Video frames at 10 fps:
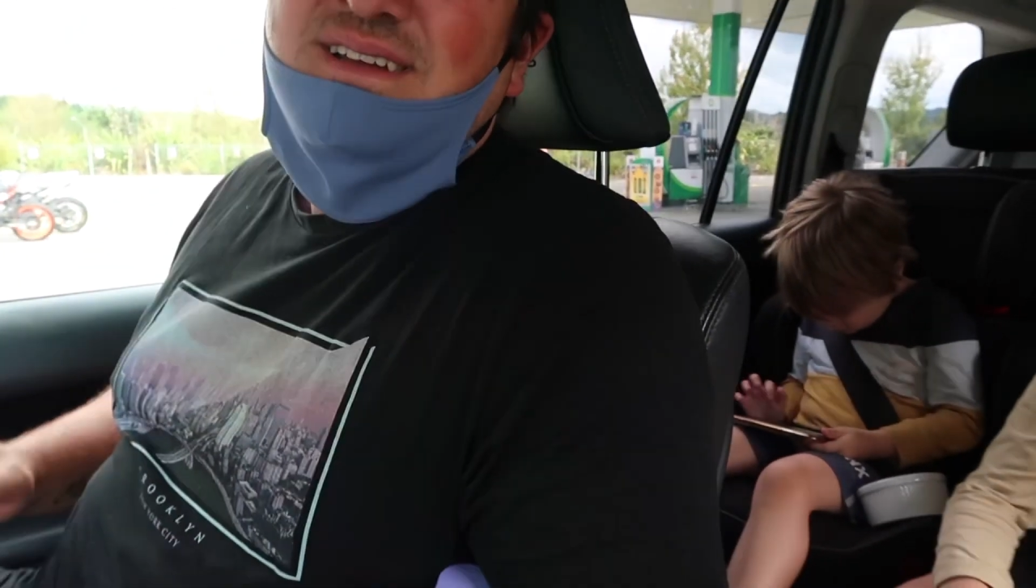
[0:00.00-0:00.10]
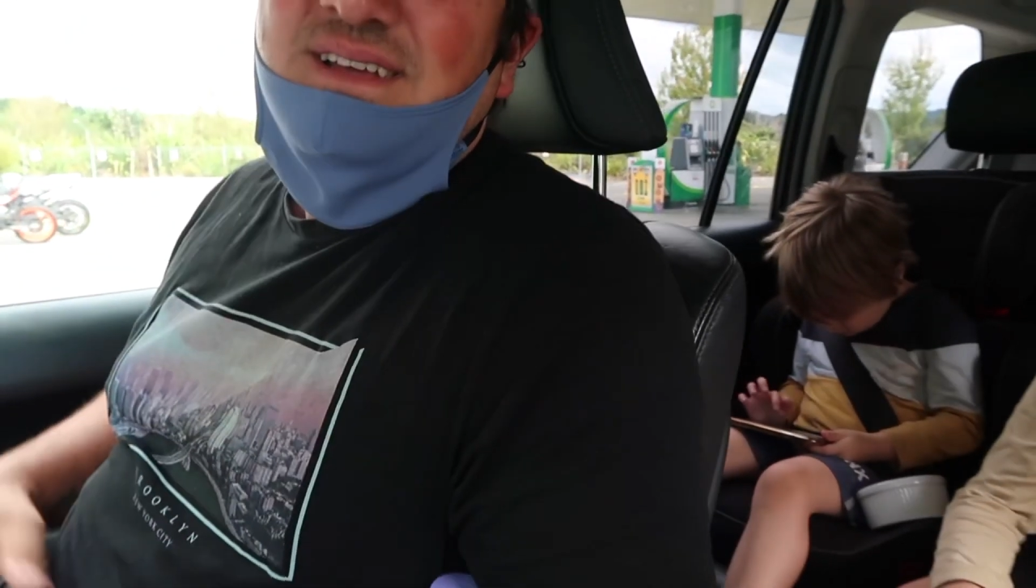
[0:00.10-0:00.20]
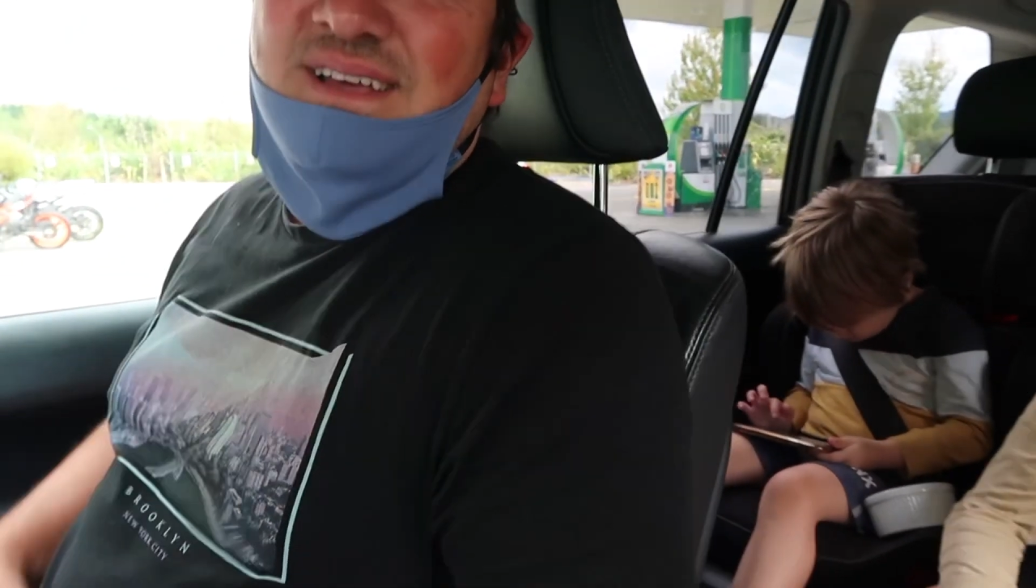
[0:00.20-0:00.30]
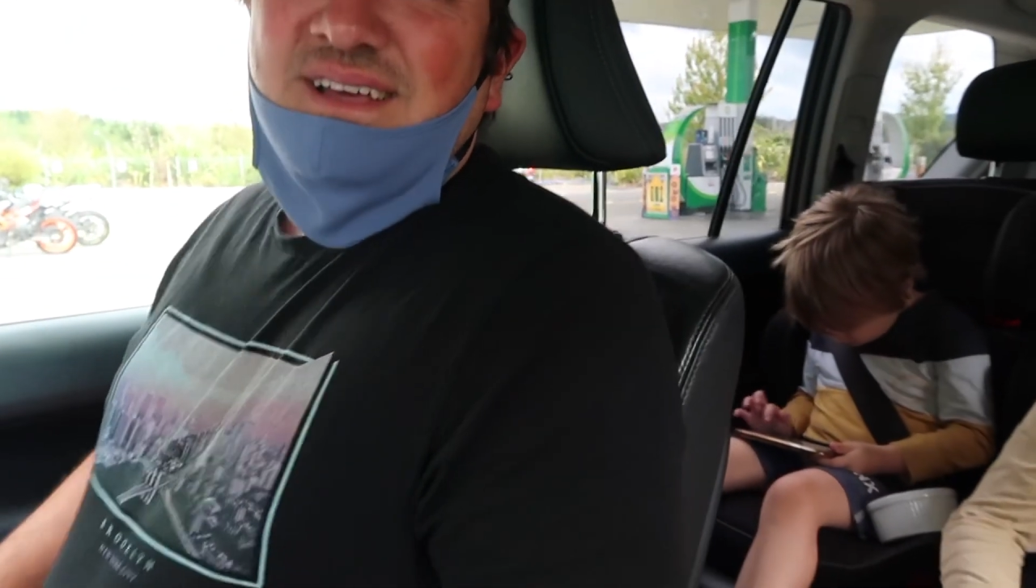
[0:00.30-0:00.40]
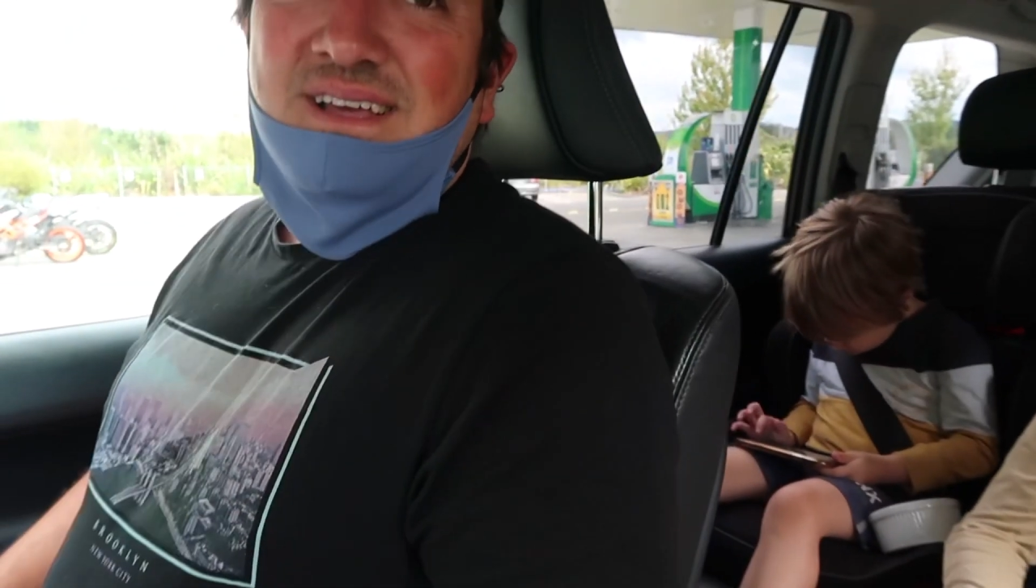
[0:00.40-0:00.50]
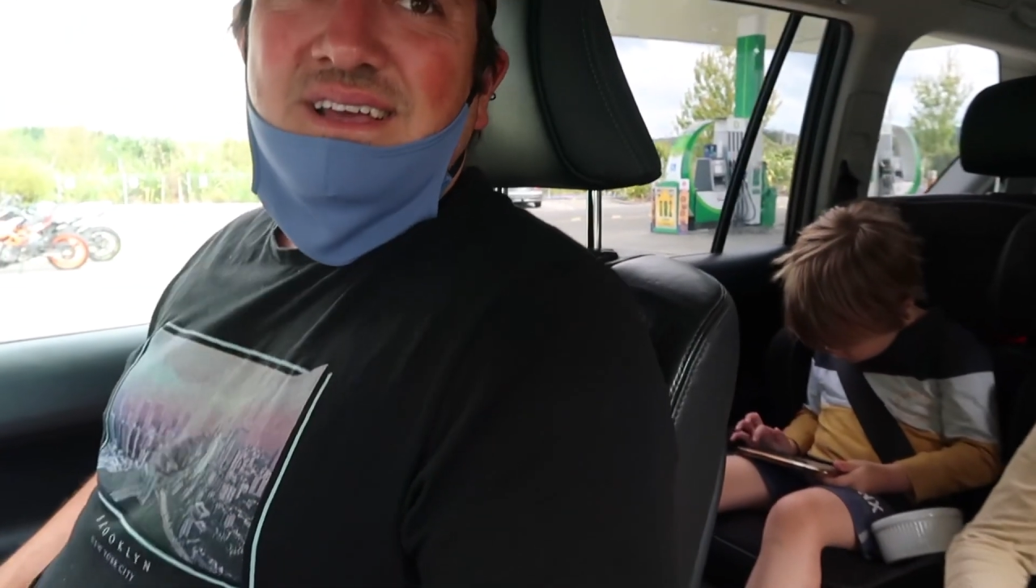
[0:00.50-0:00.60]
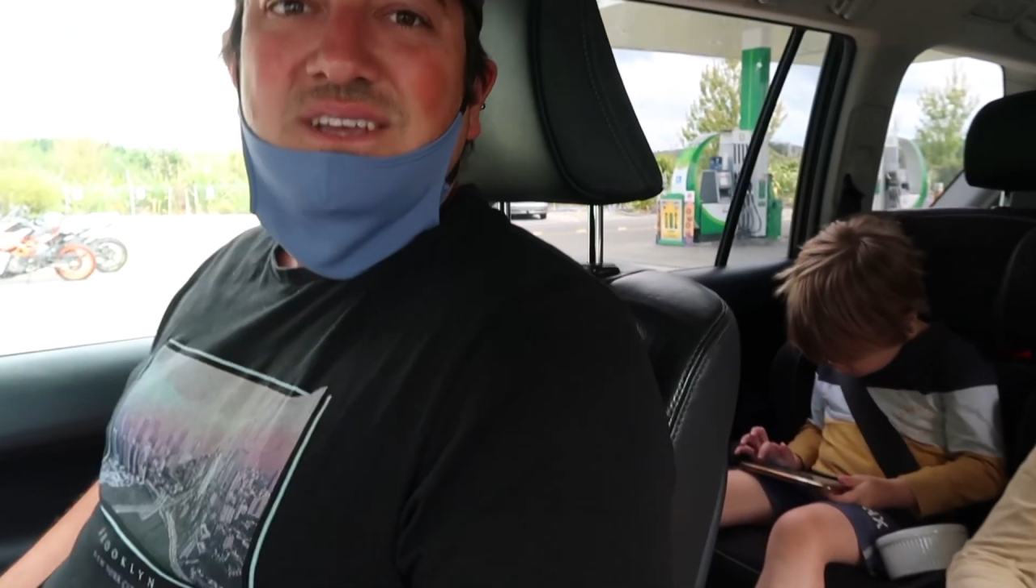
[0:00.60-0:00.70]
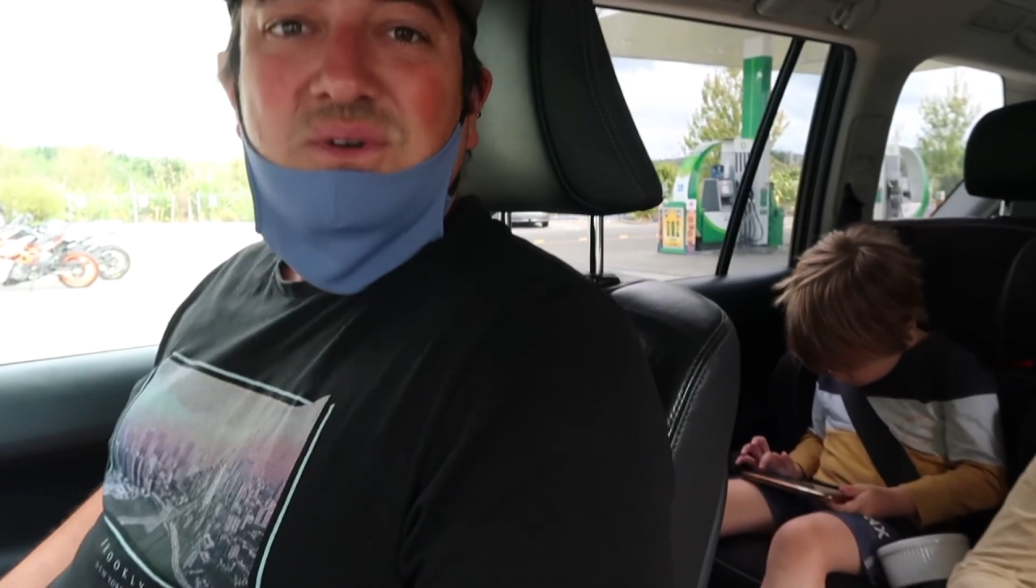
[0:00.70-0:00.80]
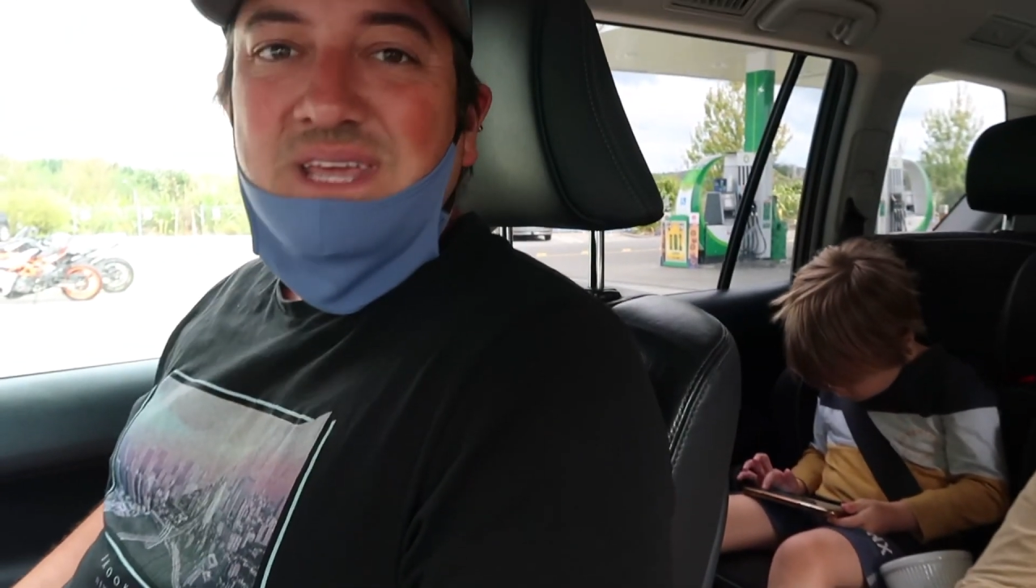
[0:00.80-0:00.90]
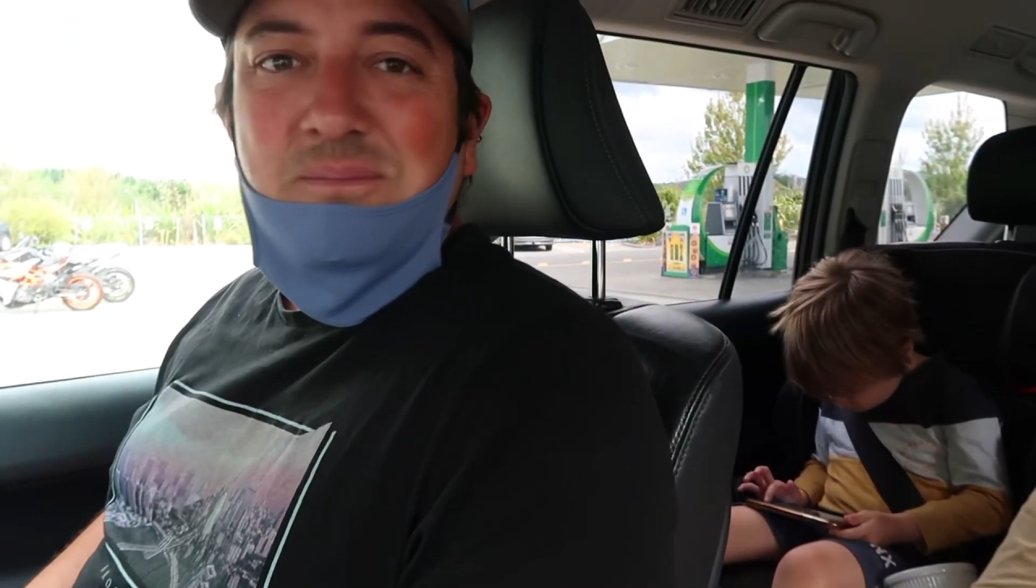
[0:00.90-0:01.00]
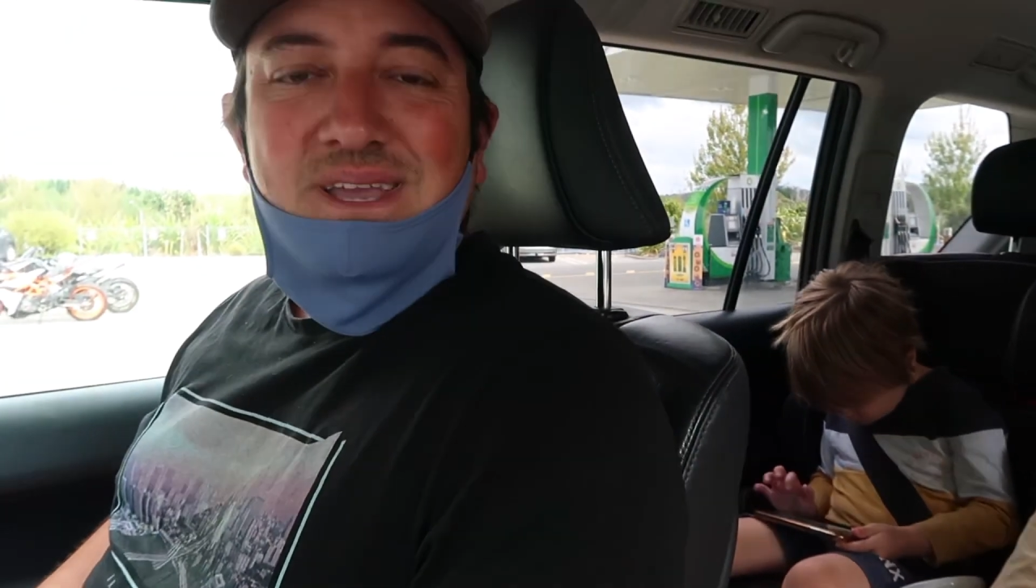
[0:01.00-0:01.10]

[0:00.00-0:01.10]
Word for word: What? Couldn't get